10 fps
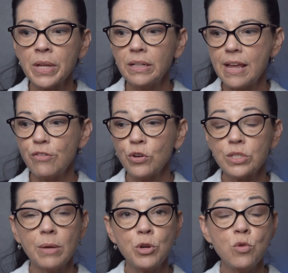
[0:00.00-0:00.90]
like for
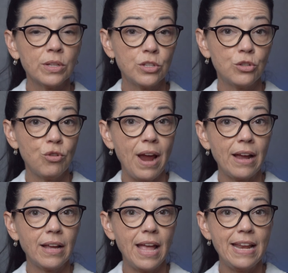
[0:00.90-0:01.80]
someone who wants to
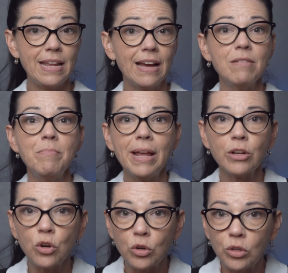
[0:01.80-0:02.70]
track any kind of
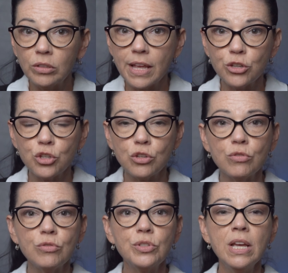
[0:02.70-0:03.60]
medical
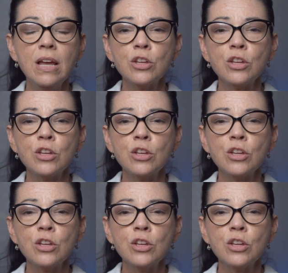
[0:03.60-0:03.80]
issues.